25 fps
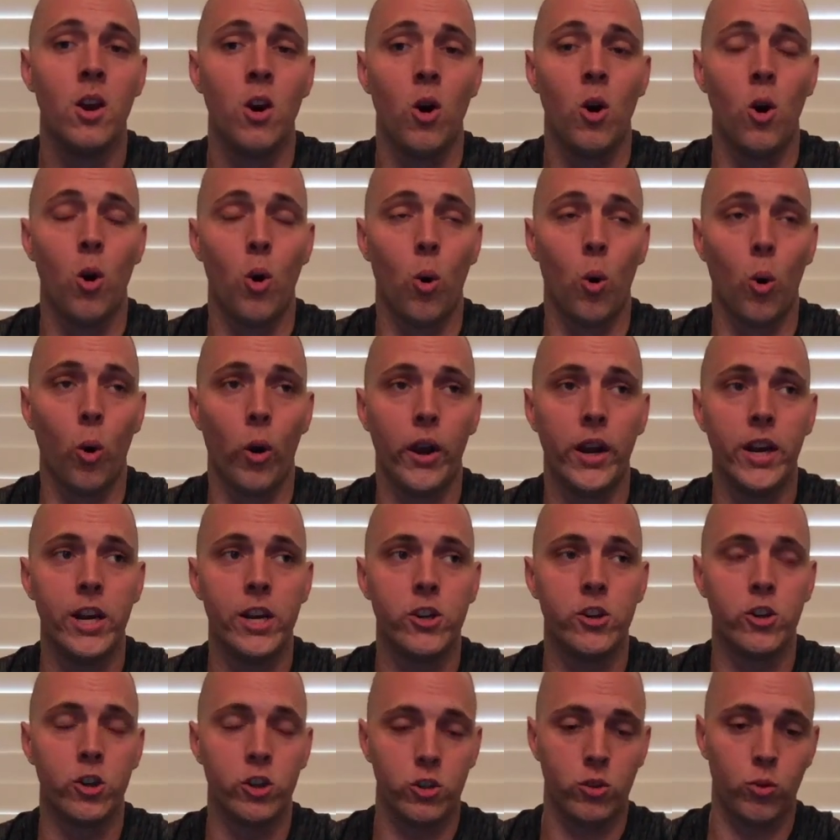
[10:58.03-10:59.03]
or he
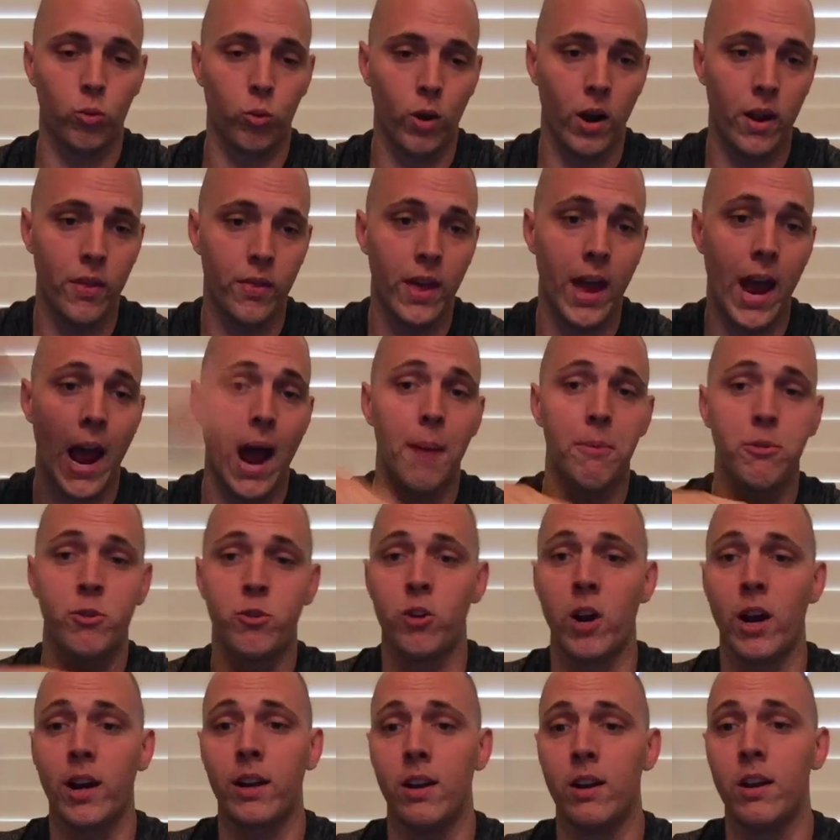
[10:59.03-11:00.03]
just read the
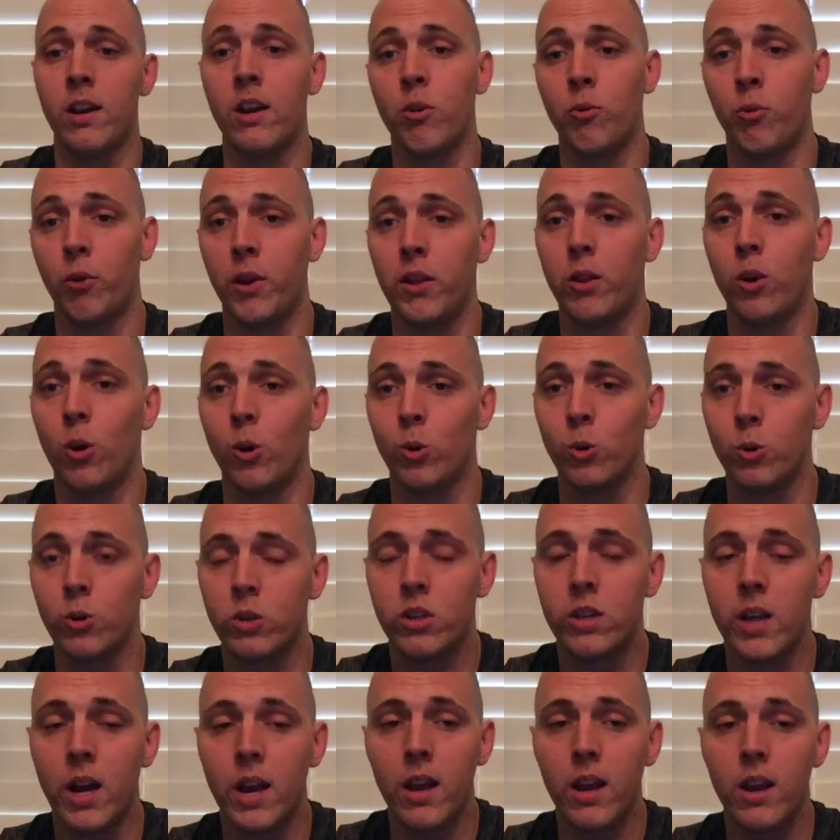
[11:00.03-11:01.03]
abstract and didn't read the whole
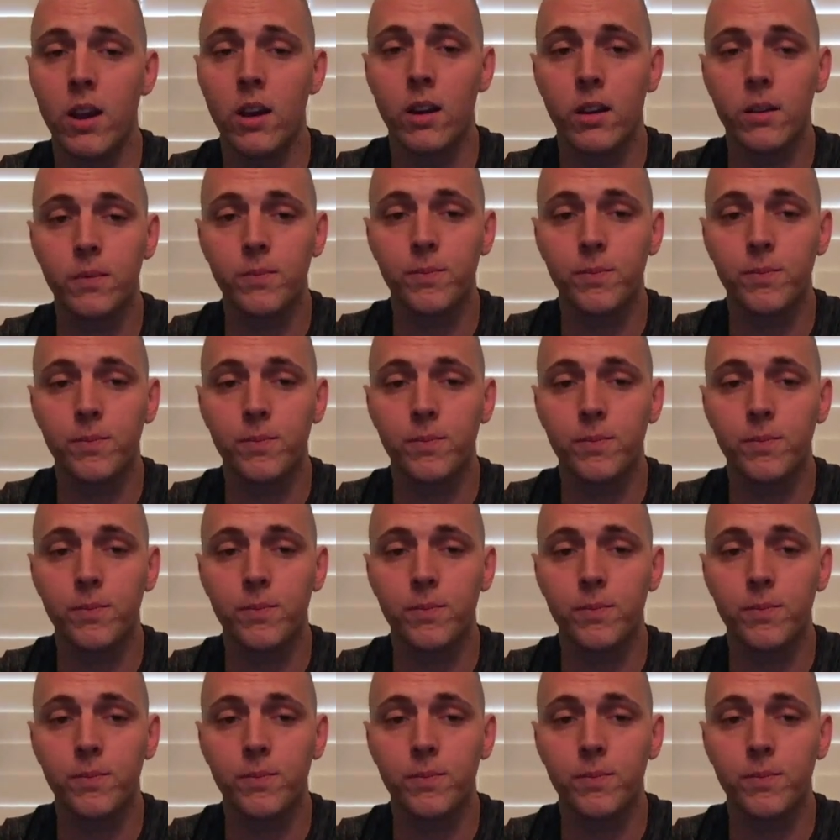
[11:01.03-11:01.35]
study.